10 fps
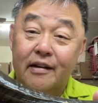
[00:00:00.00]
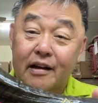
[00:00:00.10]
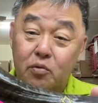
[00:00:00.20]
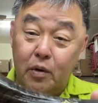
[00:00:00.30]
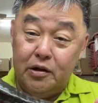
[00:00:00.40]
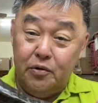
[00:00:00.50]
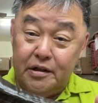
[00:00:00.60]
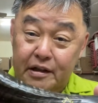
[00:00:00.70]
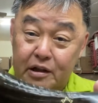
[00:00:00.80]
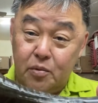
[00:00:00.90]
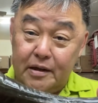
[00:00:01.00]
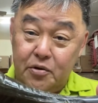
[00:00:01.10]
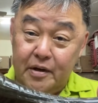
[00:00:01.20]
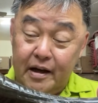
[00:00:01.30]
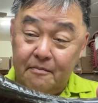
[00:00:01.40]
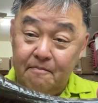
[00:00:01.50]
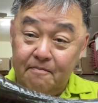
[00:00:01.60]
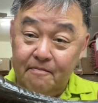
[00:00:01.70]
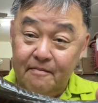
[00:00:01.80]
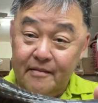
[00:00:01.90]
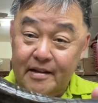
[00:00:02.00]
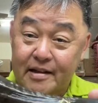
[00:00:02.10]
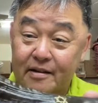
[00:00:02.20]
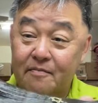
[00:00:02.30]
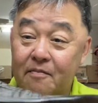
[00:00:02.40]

That's what you see is what you get. So